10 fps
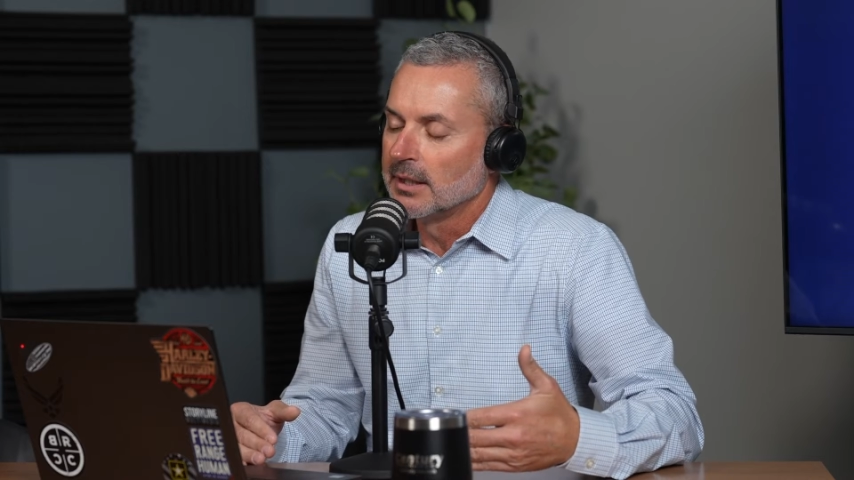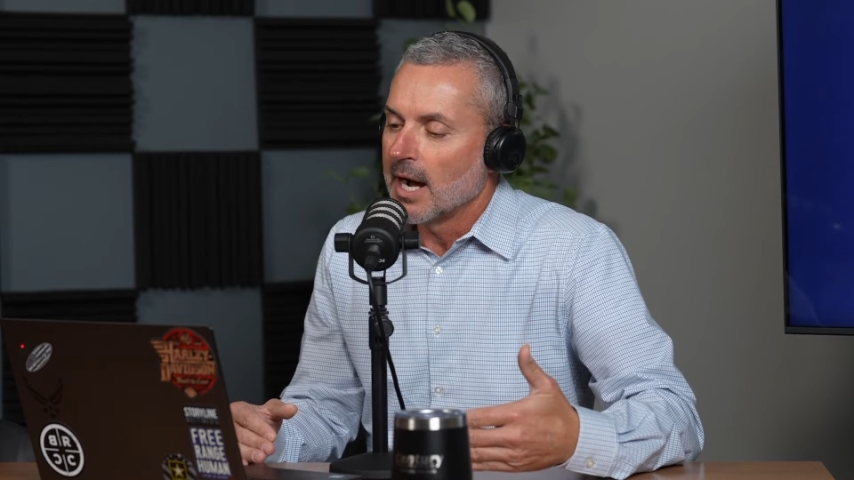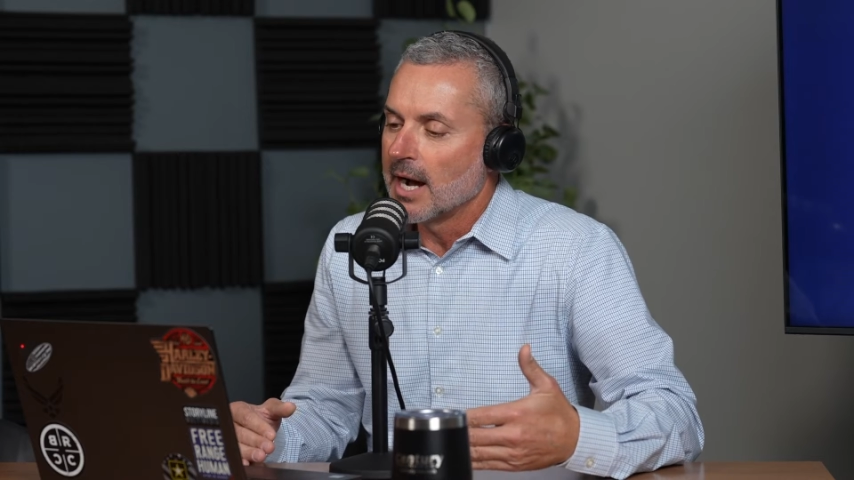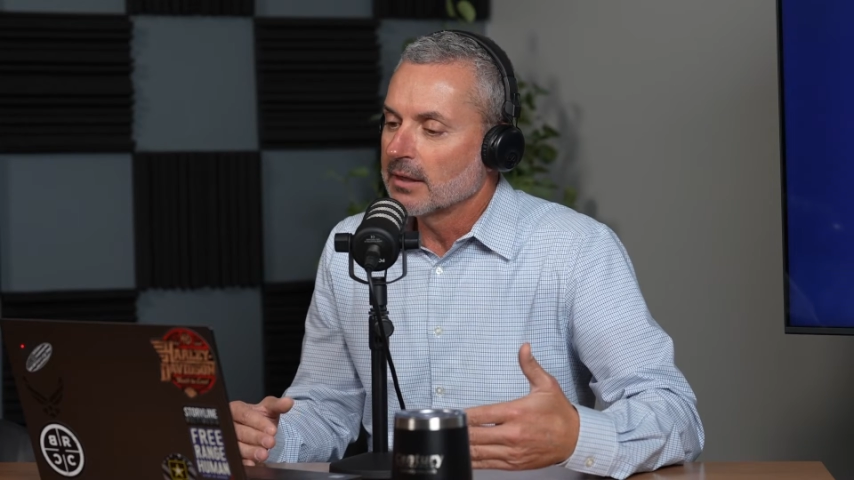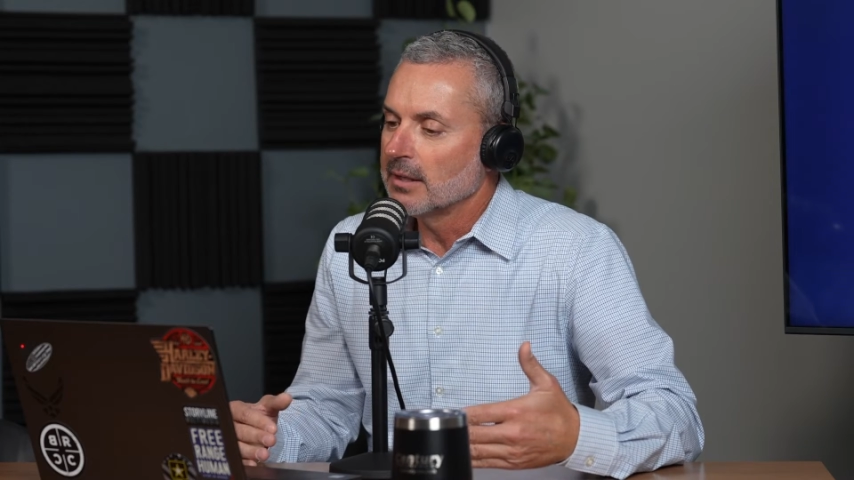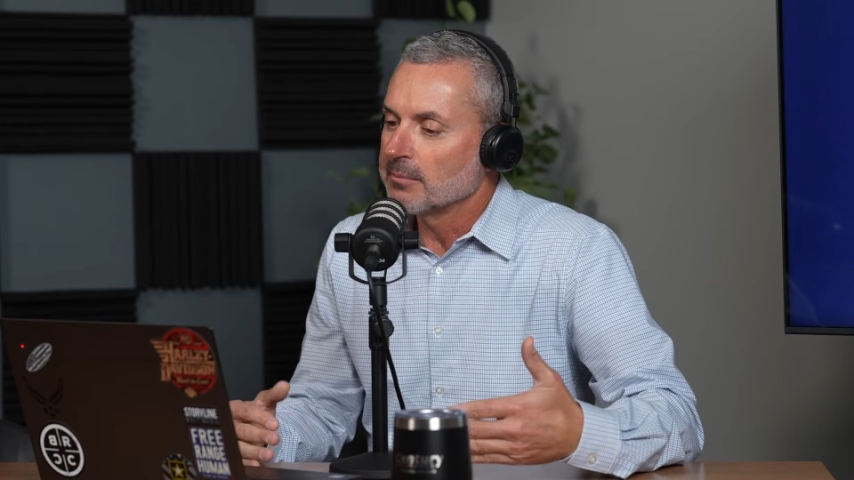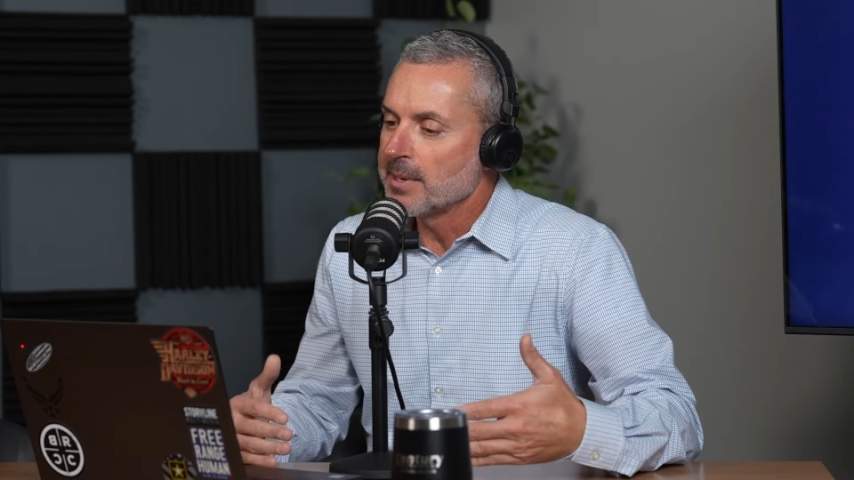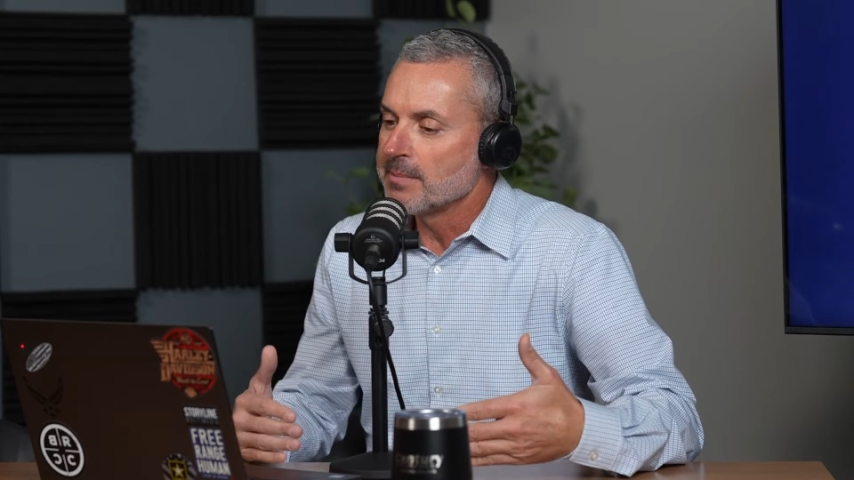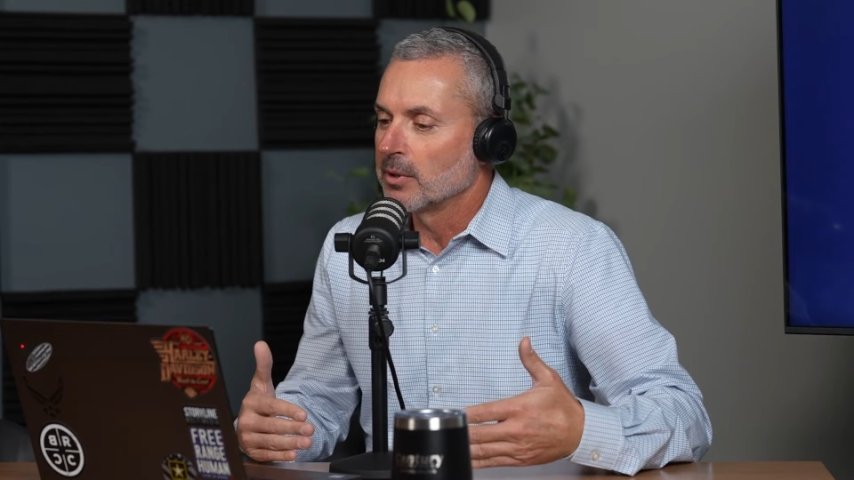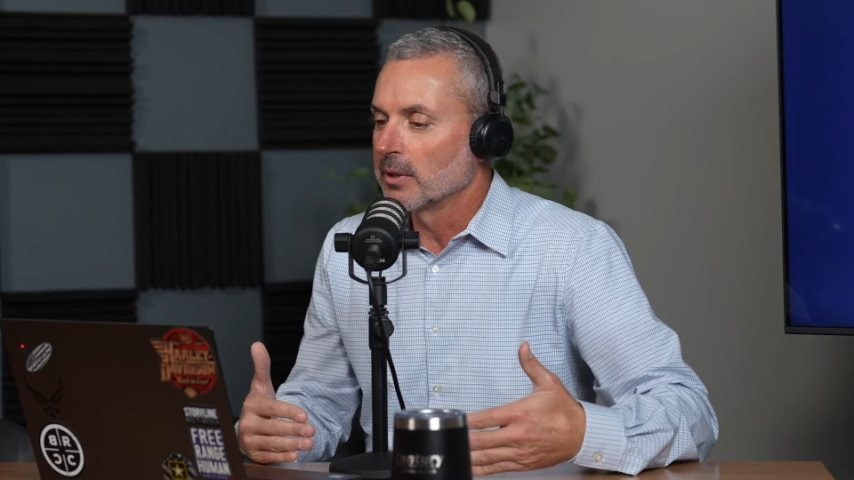I think
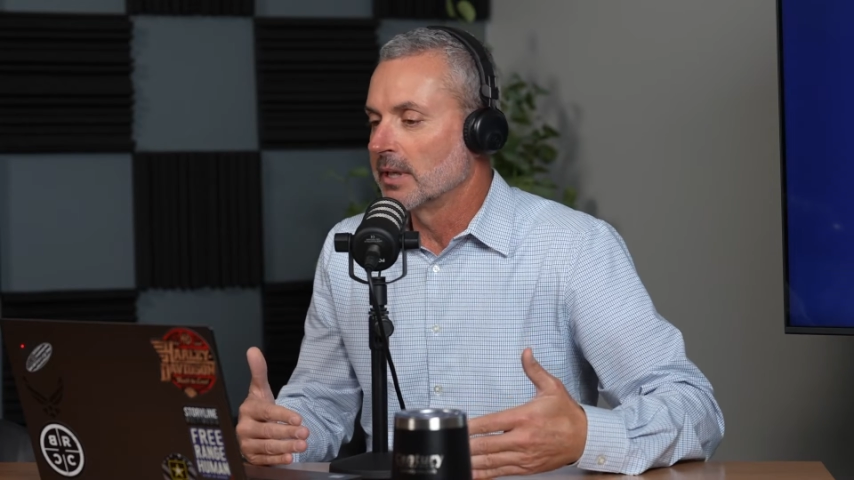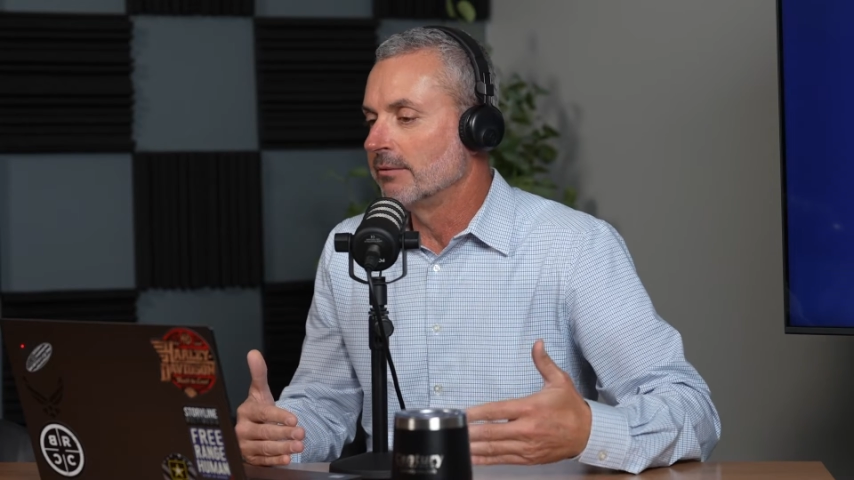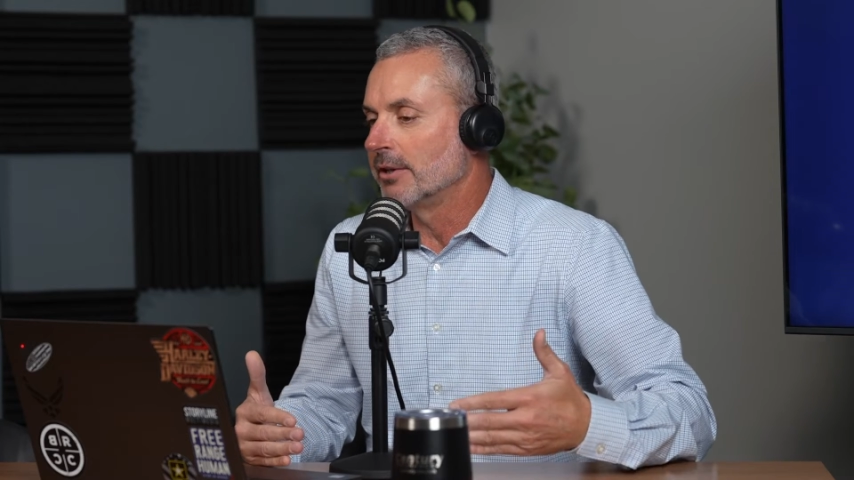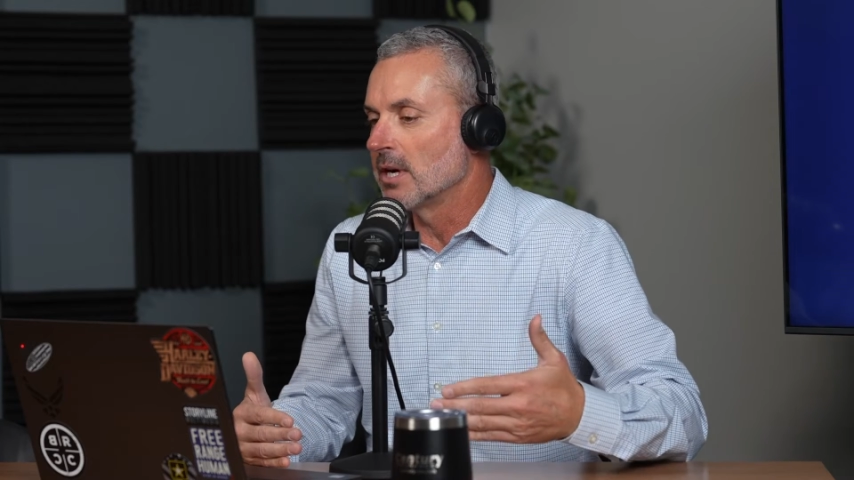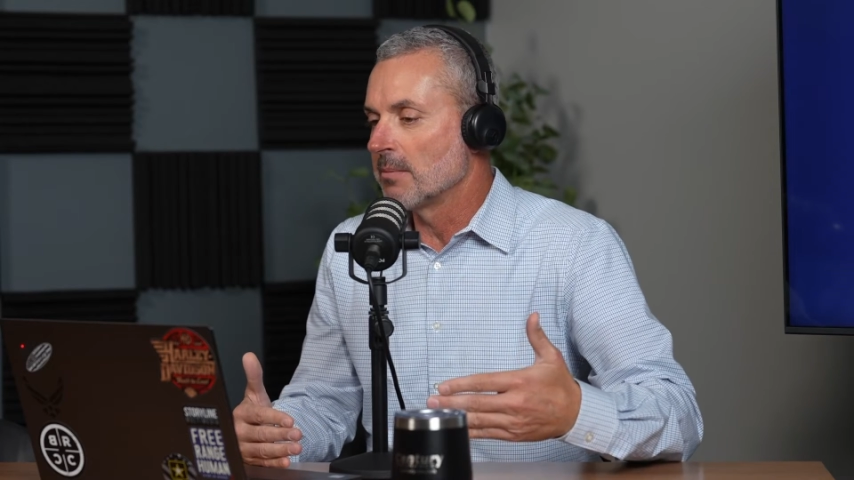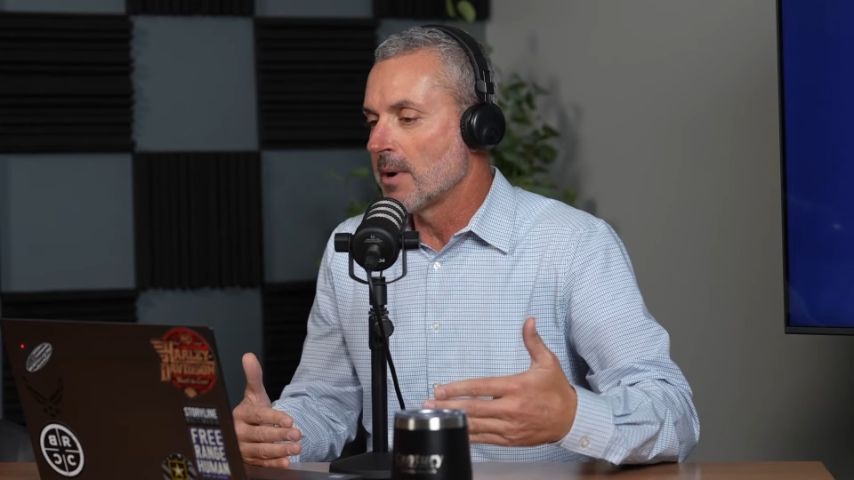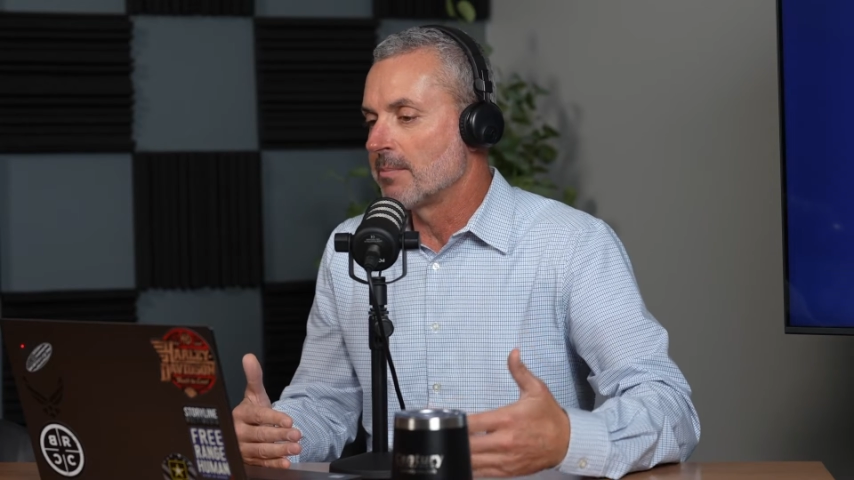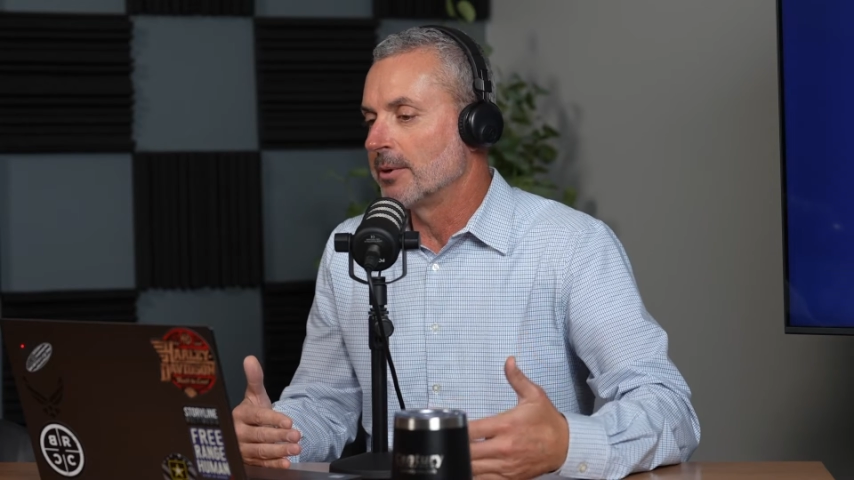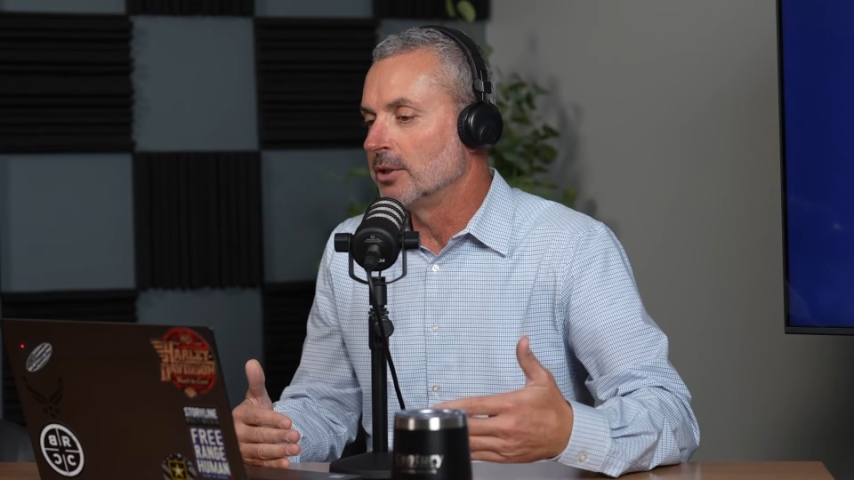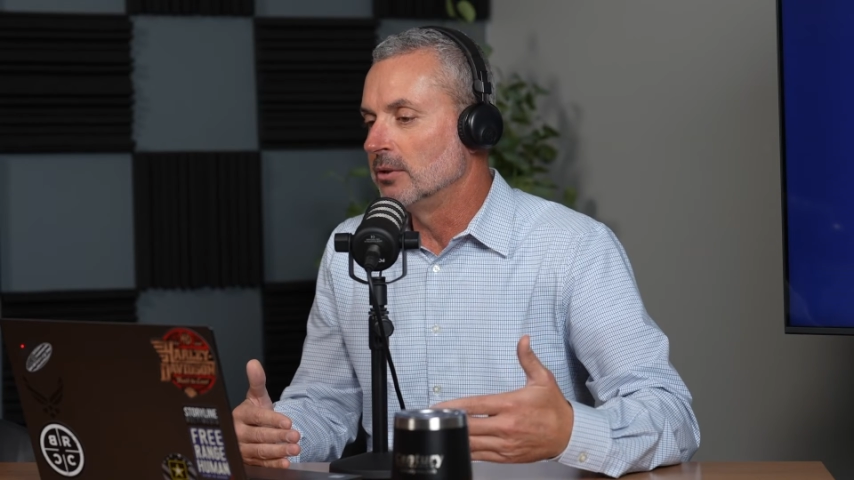people are giving up
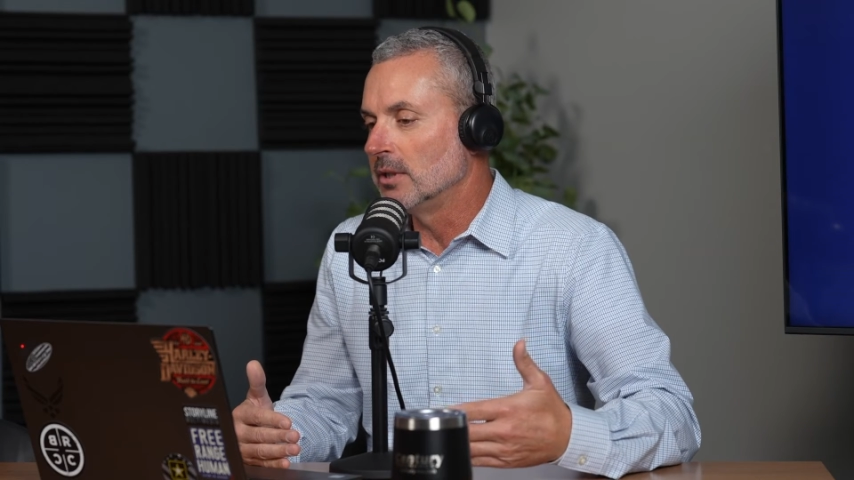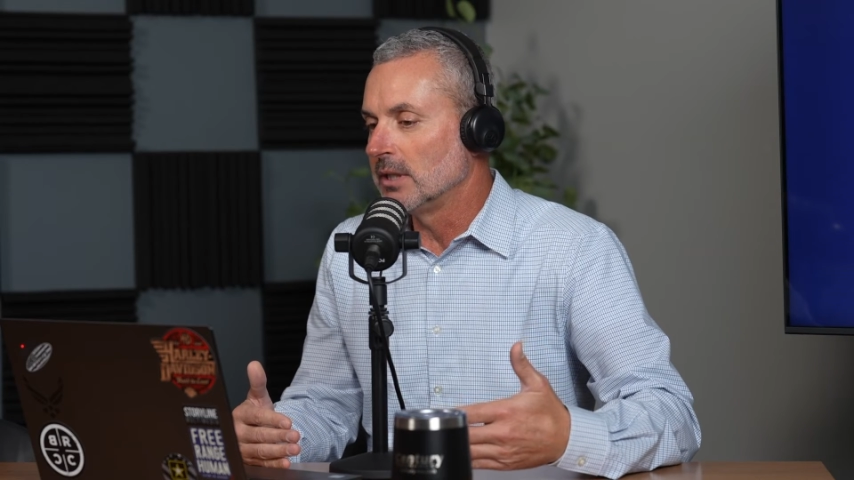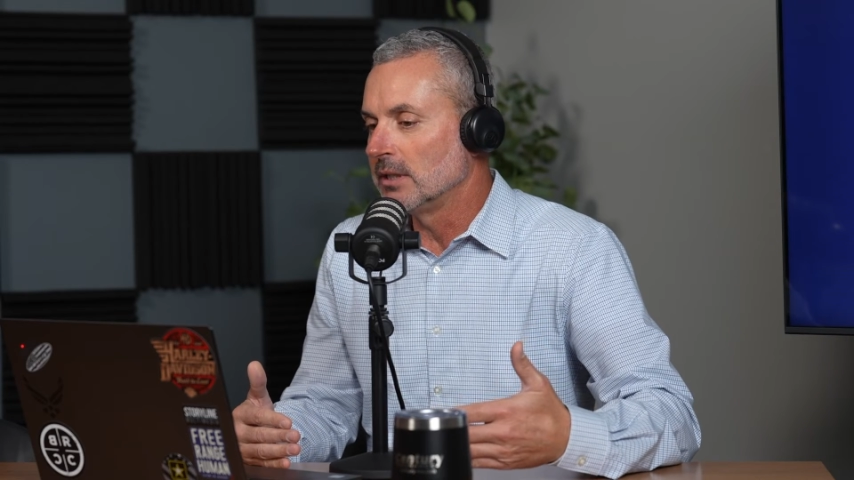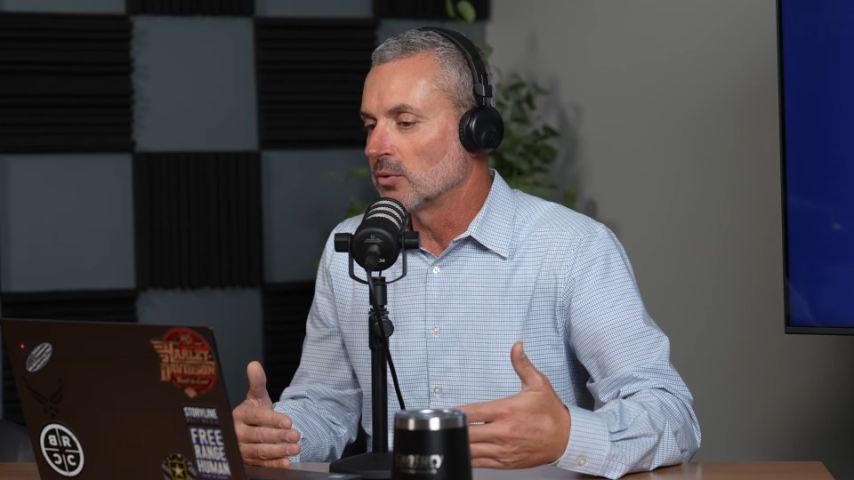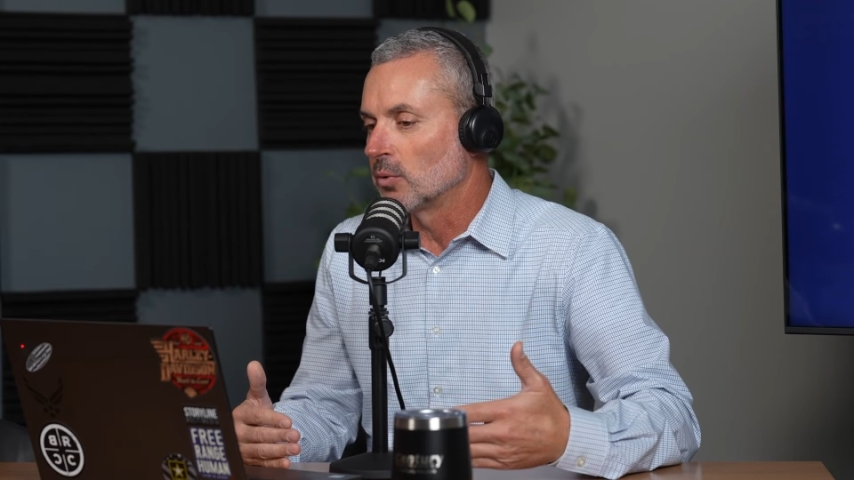opportunities